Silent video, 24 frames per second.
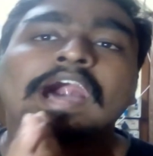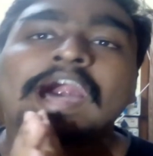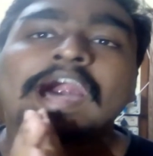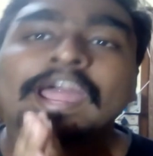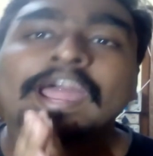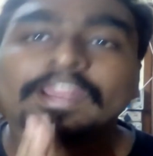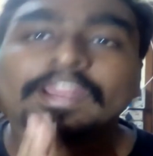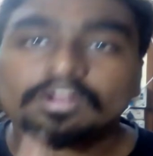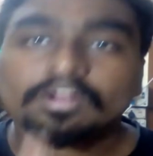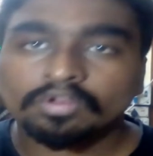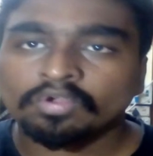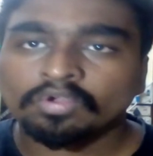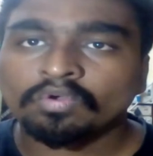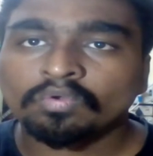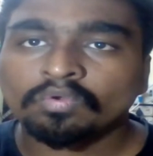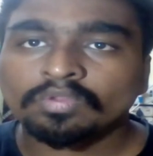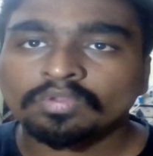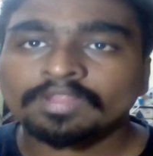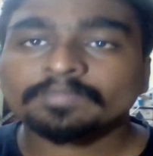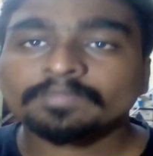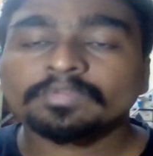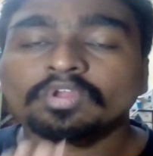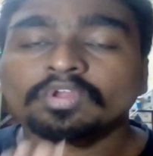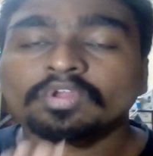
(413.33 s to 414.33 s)
I don't know.
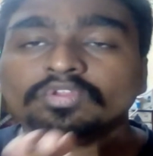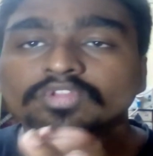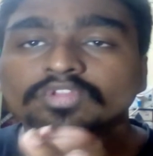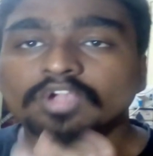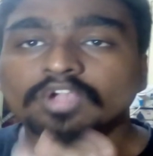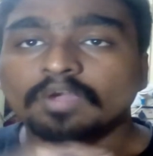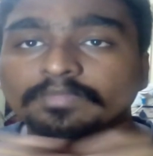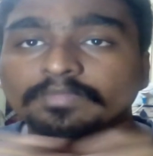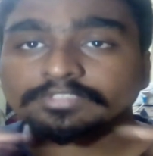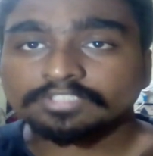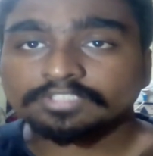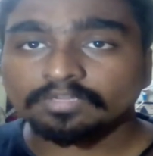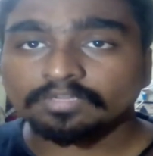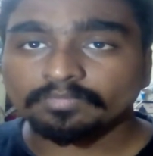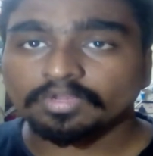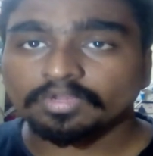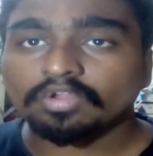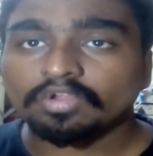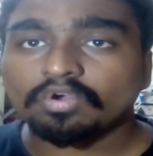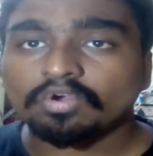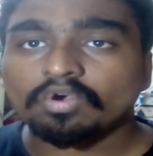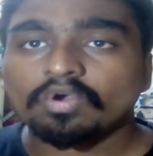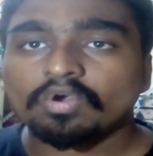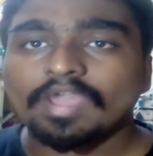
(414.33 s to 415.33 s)
Let me know in the comments down
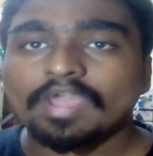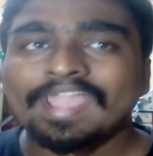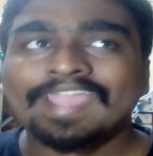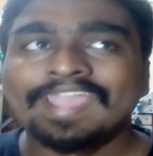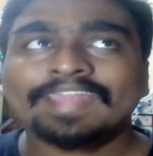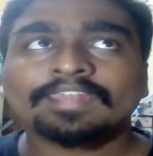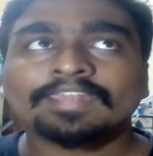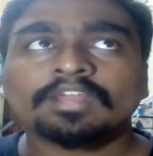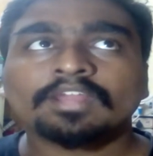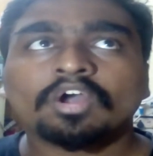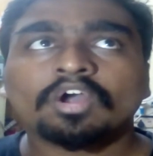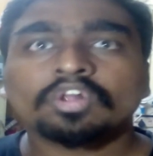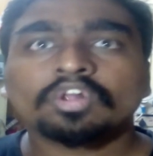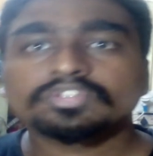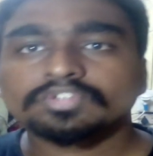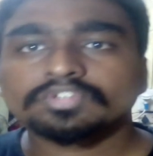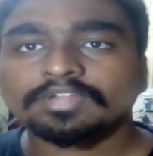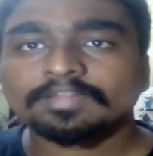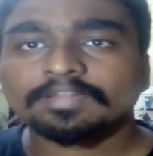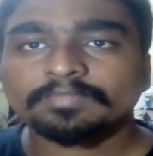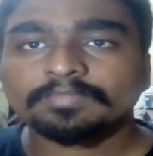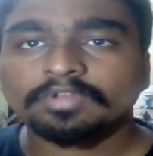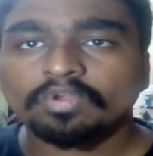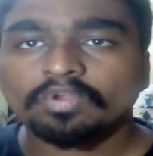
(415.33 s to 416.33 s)
below, and also
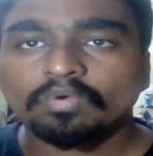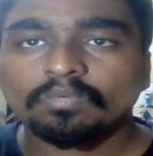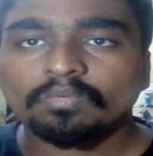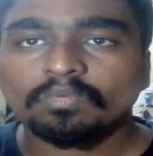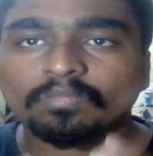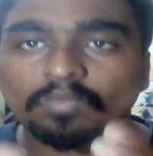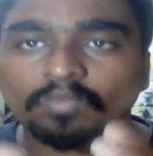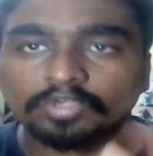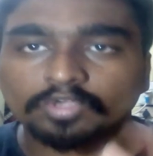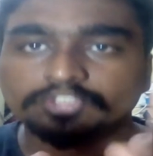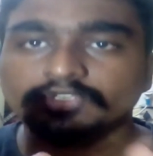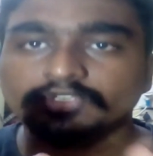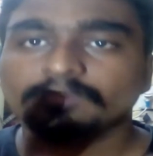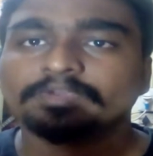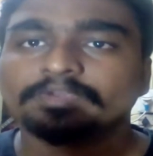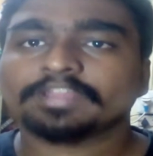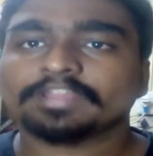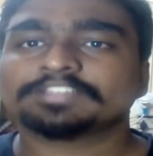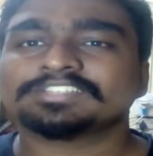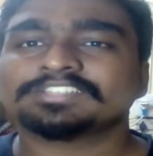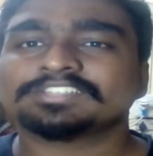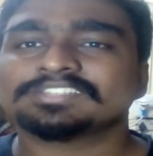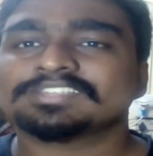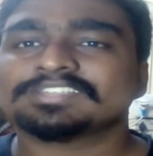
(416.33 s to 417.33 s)
let me know what your
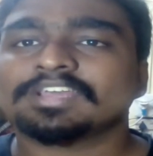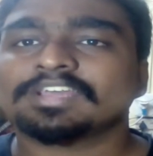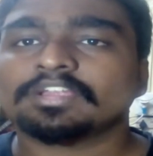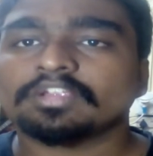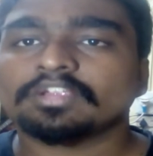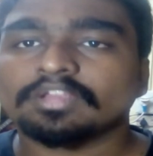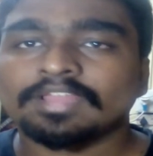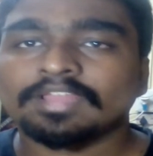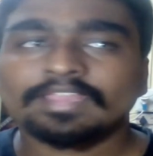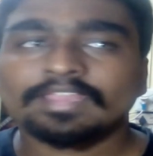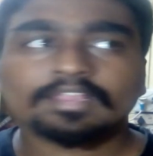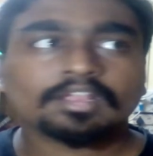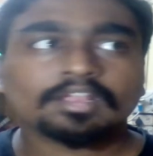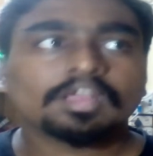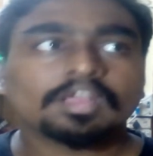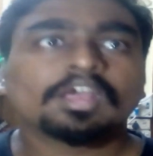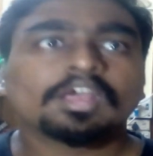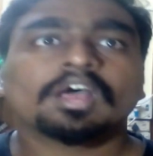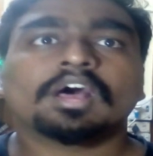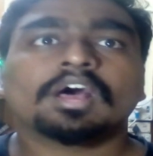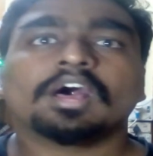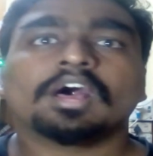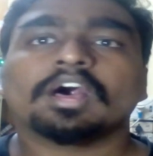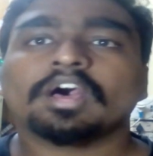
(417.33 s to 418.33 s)
predictions are. Like,
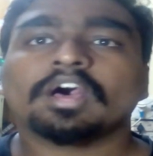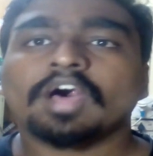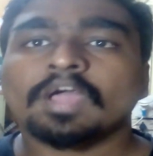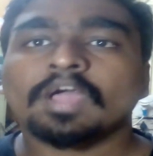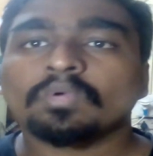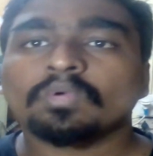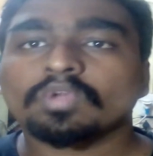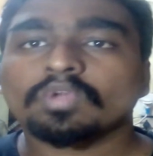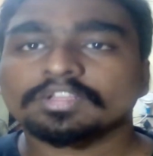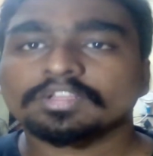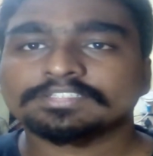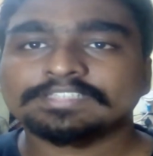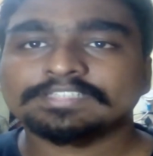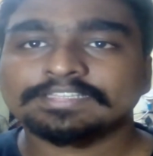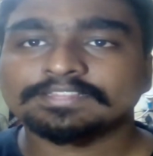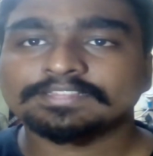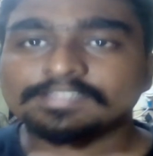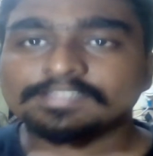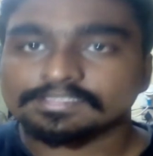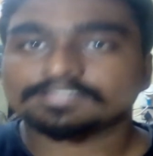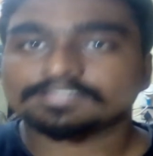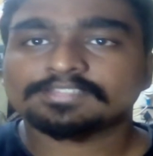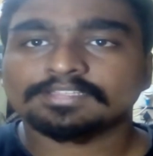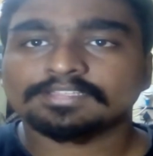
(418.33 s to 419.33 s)
I want to see
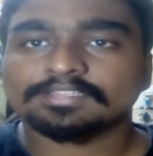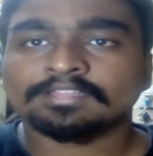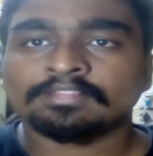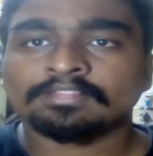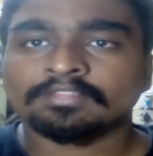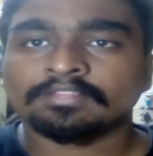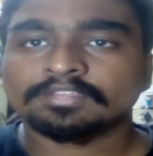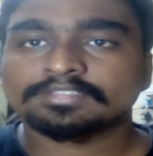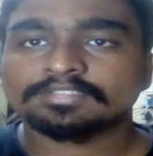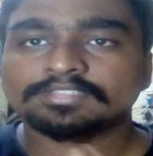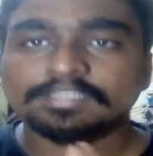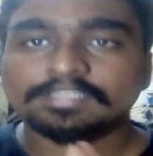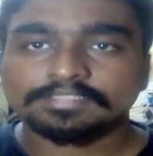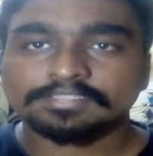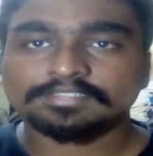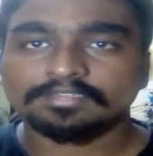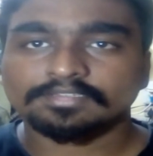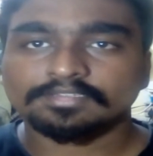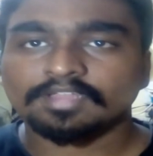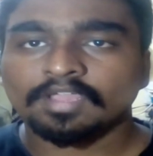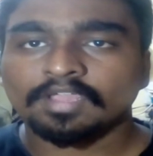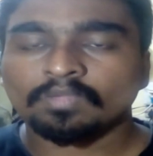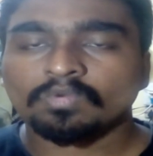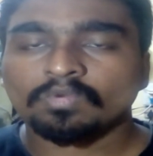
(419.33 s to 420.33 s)
this in this
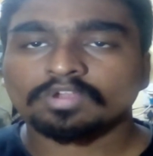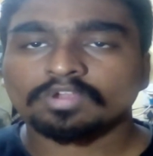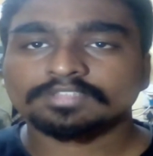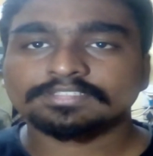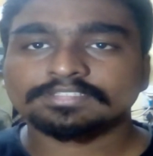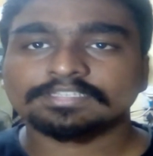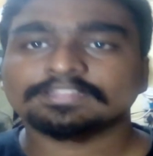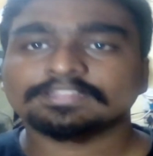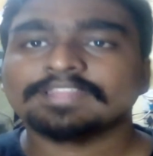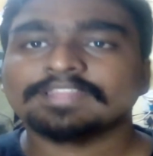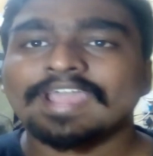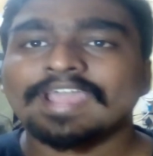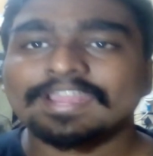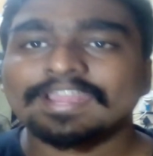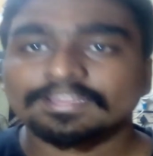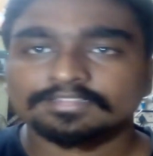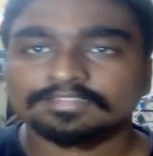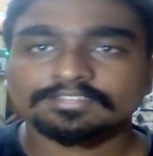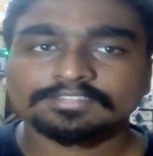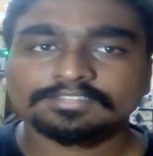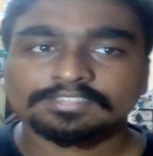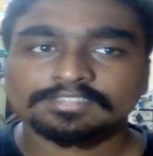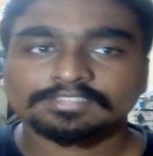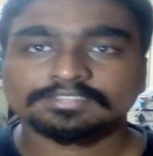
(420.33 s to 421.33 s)
season, I want to see that
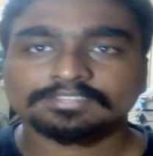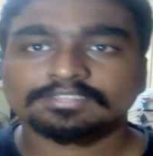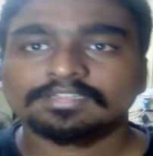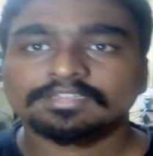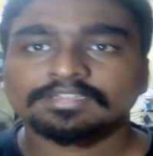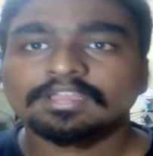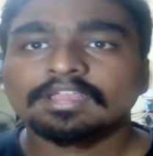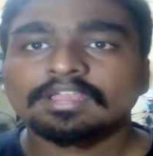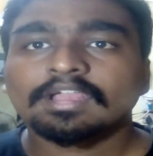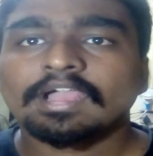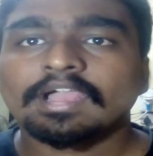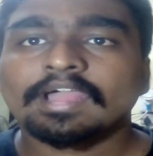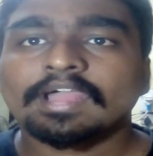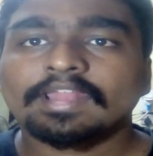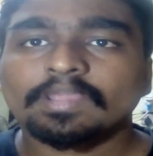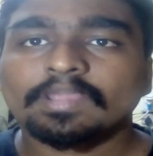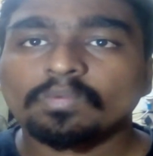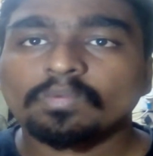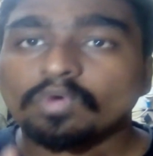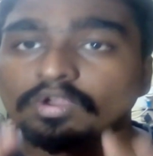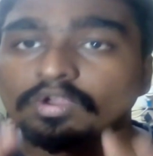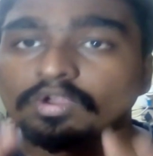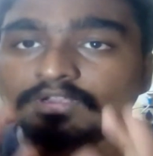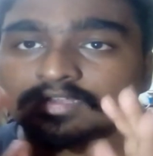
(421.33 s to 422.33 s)
in this season, and I
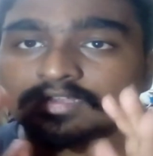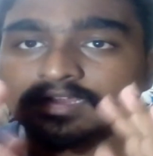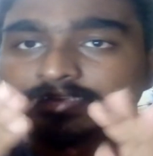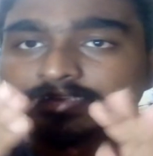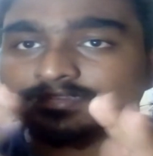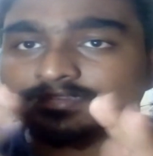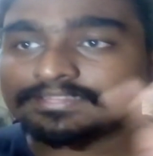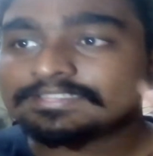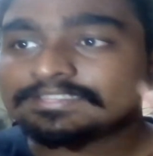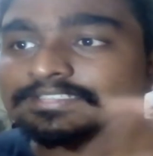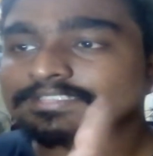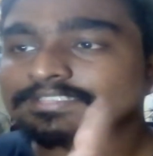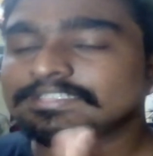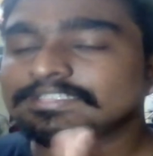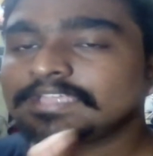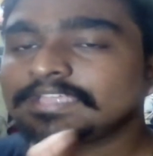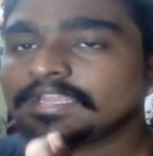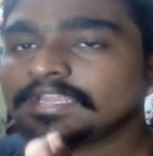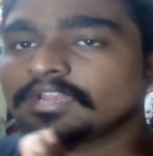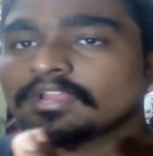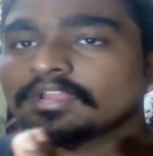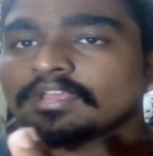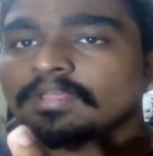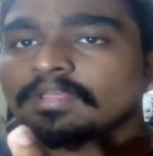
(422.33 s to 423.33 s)
want like this
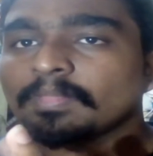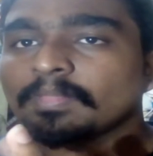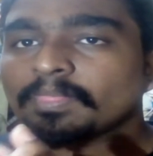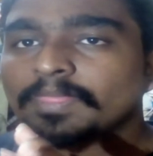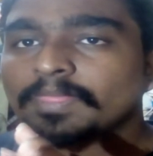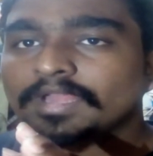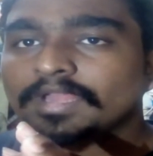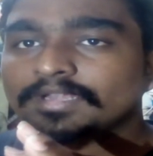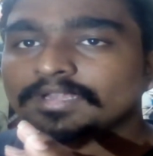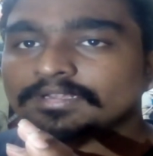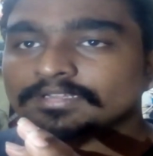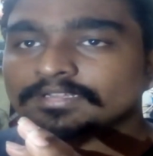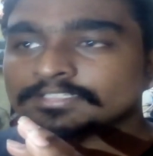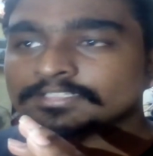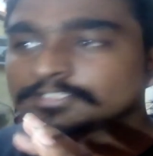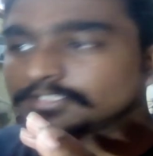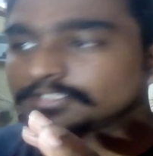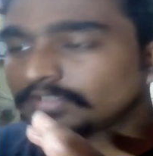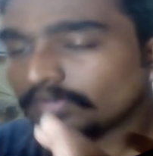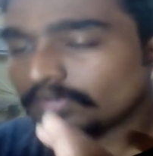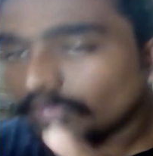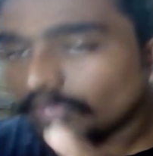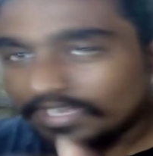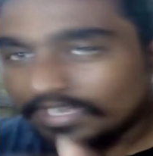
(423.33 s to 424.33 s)
scene that is
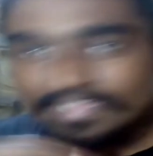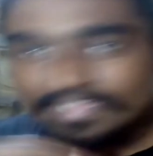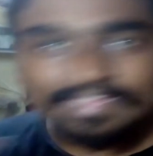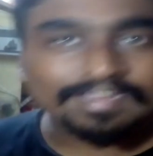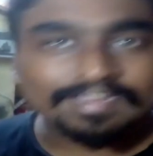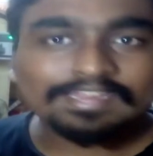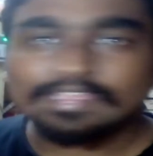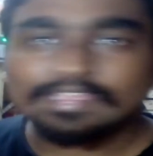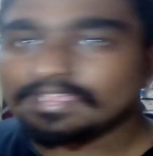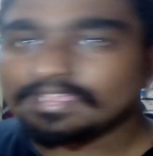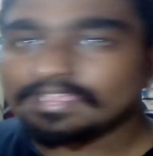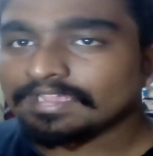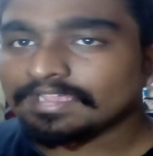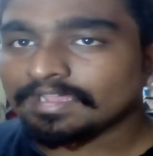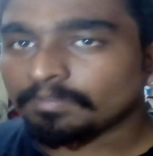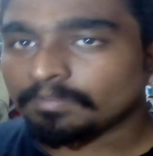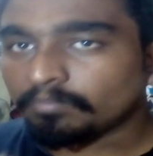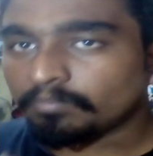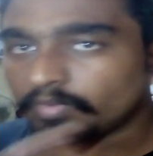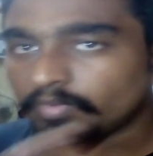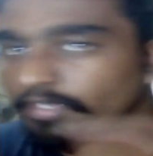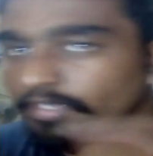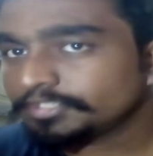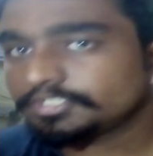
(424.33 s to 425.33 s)
clearly a
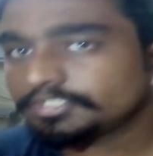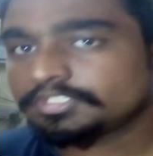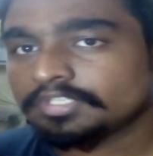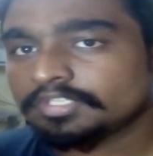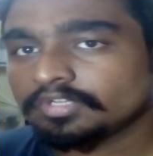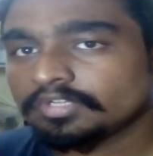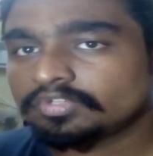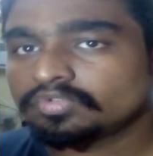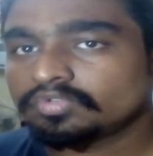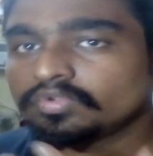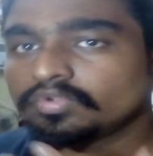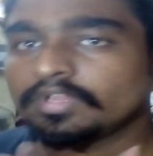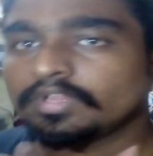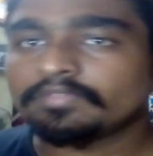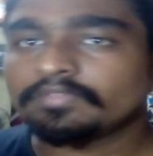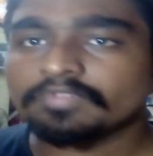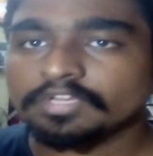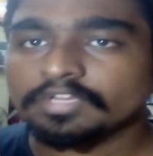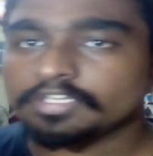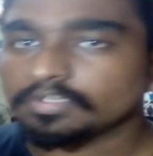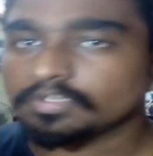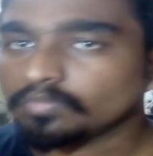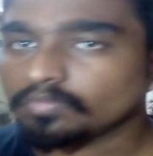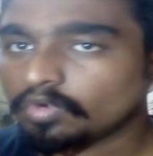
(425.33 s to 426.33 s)
bridge to
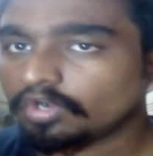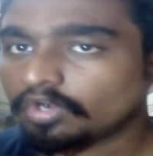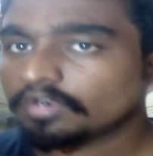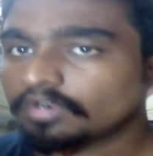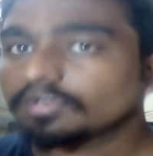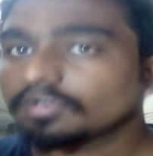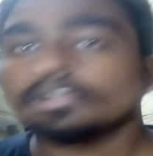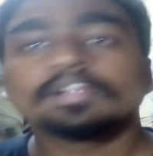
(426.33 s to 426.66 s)
Infinity War.